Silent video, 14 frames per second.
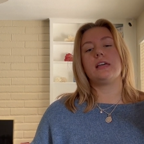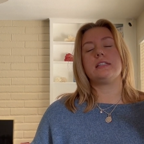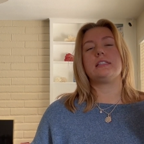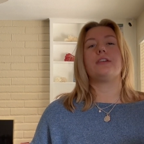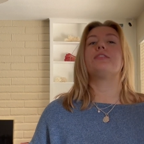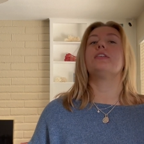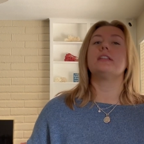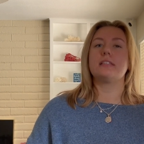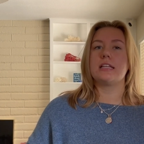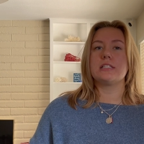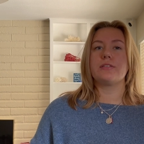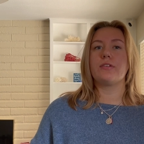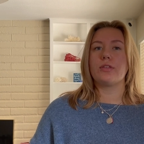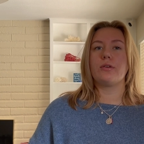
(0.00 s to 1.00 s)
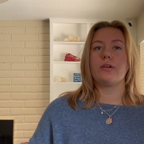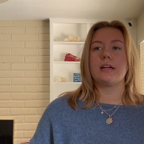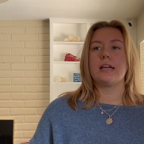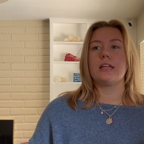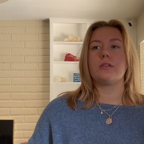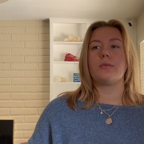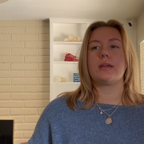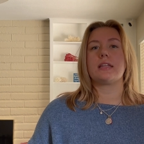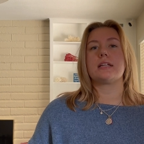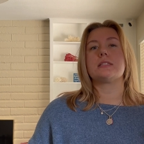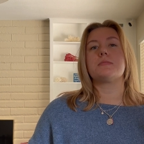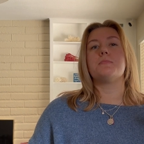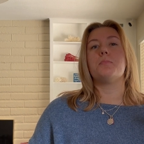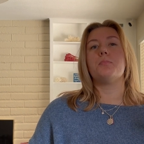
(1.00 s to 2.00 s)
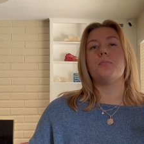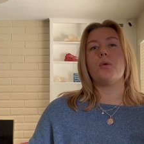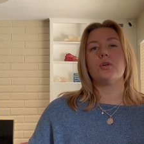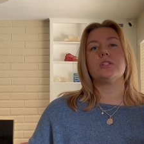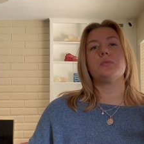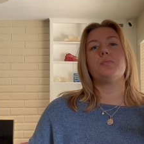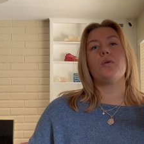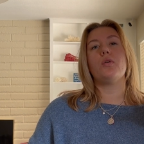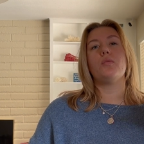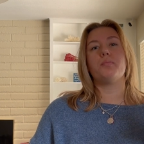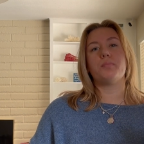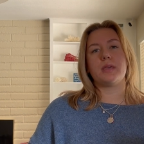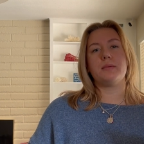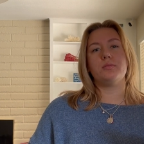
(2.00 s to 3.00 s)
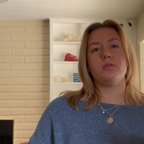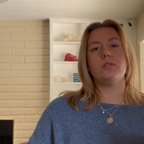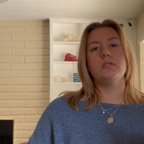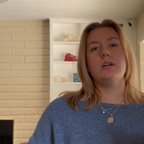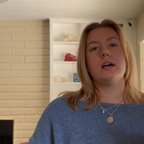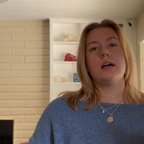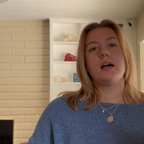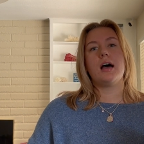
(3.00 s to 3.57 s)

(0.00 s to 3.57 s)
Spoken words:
a different sense of authority in the way that it's multiple people